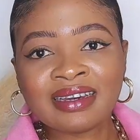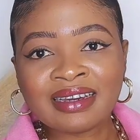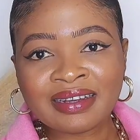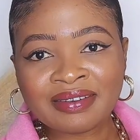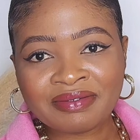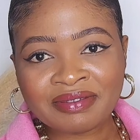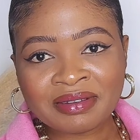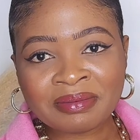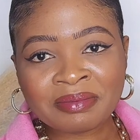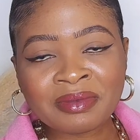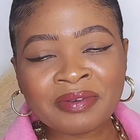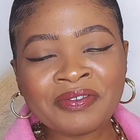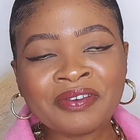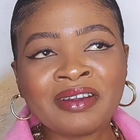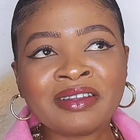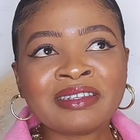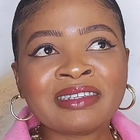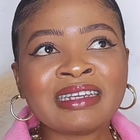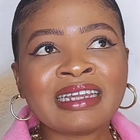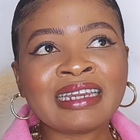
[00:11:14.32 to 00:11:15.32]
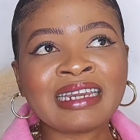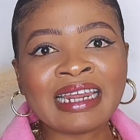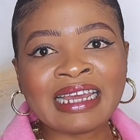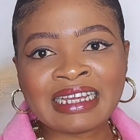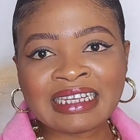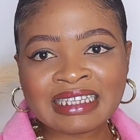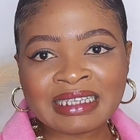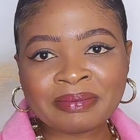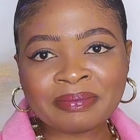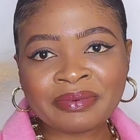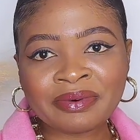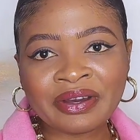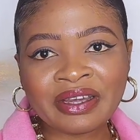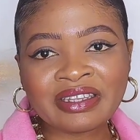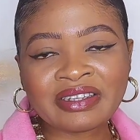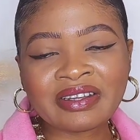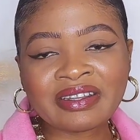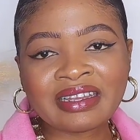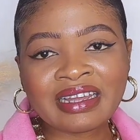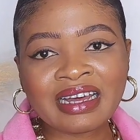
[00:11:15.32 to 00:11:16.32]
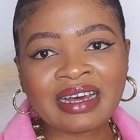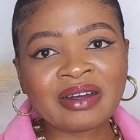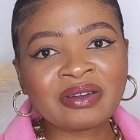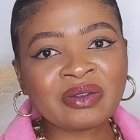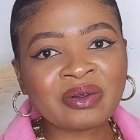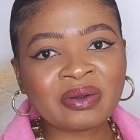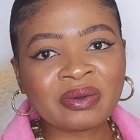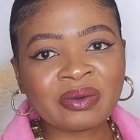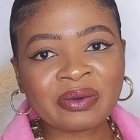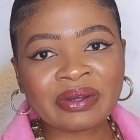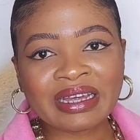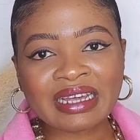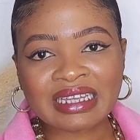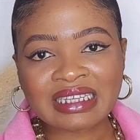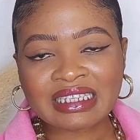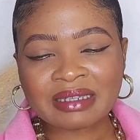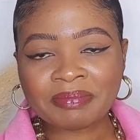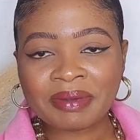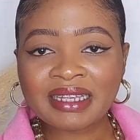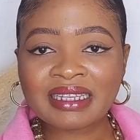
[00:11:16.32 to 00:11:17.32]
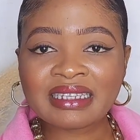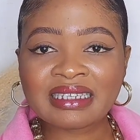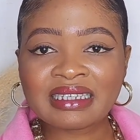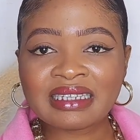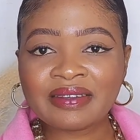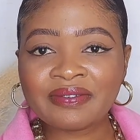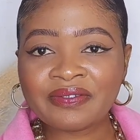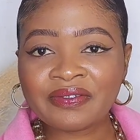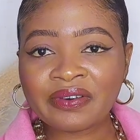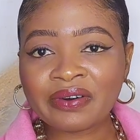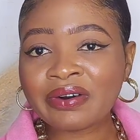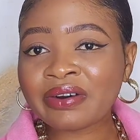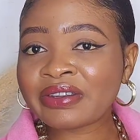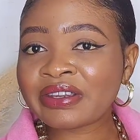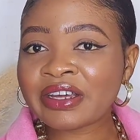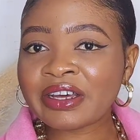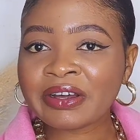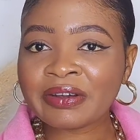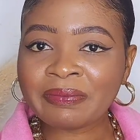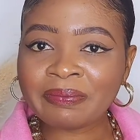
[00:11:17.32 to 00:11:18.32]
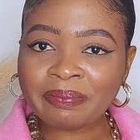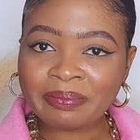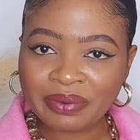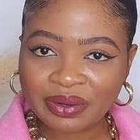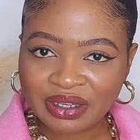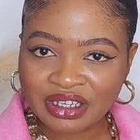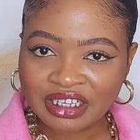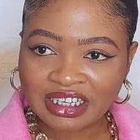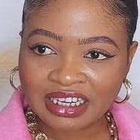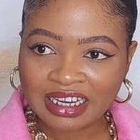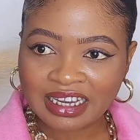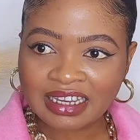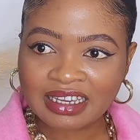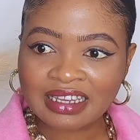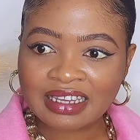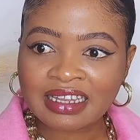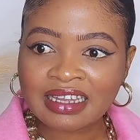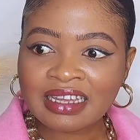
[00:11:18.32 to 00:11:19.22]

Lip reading: loves. Moving on to the next point on how to look expensive on a budget